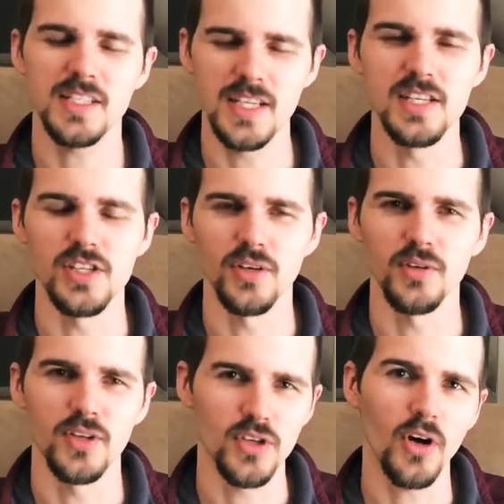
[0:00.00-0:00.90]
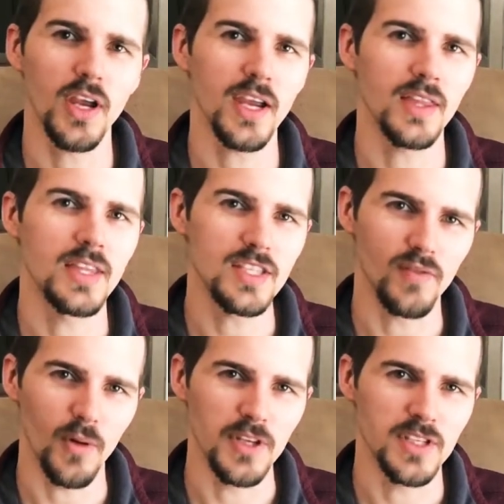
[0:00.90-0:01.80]
easier than talking in this
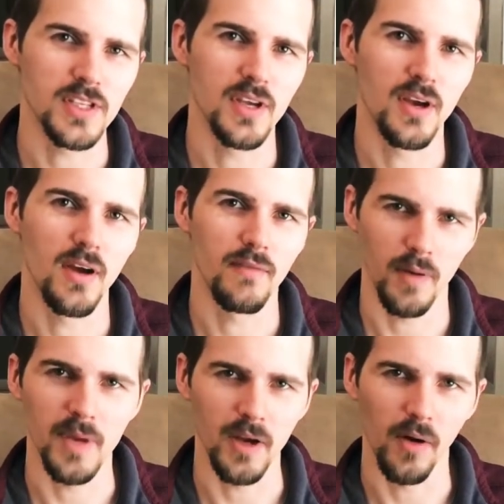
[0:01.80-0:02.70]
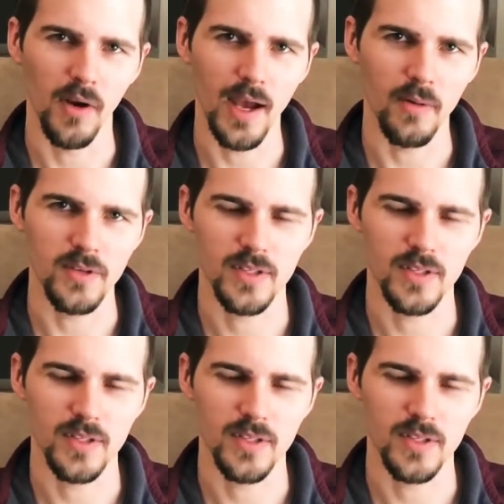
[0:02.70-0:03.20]
voice from here on out.